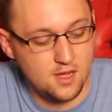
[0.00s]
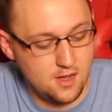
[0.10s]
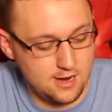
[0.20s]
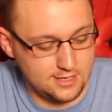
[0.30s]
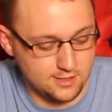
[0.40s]

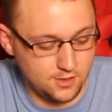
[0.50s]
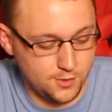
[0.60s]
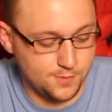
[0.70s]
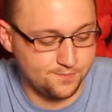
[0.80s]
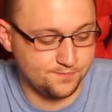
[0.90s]
Alright,
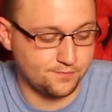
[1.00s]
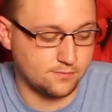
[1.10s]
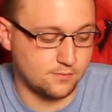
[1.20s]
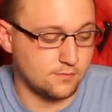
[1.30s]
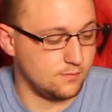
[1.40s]
so
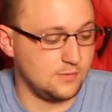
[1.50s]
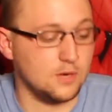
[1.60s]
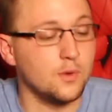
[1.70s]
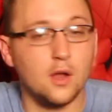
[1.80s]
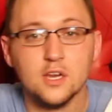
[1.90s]

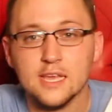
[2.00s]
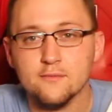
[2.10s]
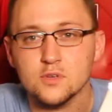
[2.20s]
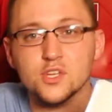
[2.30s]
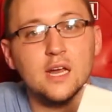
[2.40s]
we already gave
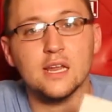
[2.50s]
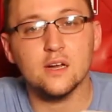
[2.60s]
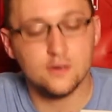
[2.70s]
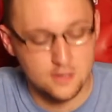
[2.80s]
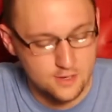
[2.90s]
him a
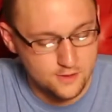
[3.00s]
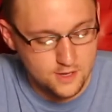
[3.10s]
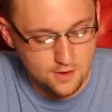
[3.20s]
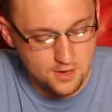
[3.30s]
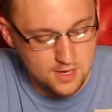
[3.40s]
shout-out.
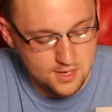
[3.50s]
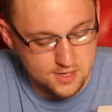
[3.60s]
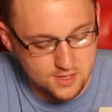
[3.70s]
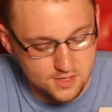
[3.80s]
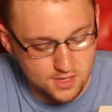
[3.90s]
There
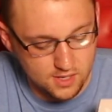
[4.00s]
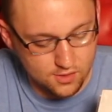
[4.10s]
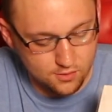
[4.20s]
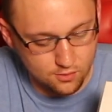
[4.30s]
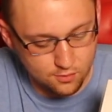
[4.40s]
is a
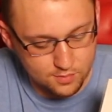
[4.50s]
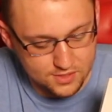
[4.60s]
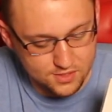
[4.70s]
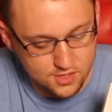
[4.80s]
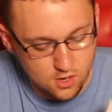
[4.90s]
little
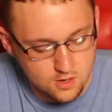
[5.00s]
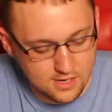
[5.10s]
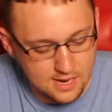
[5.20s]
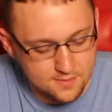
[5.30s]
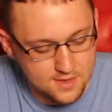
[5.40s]
business card type